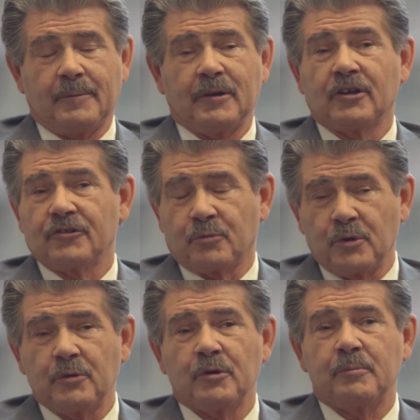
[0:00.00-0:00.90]
because
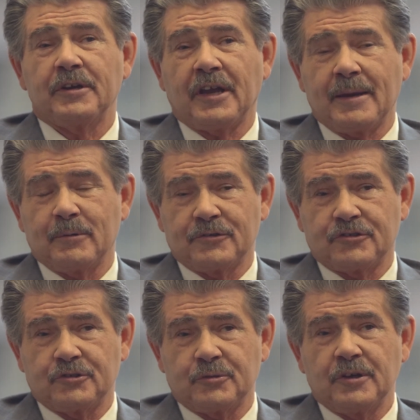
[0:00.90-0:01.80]
we would be able
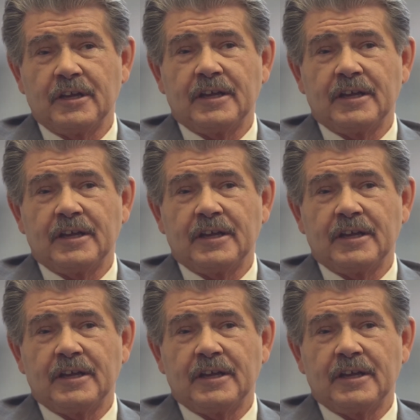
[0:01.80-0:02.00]
to,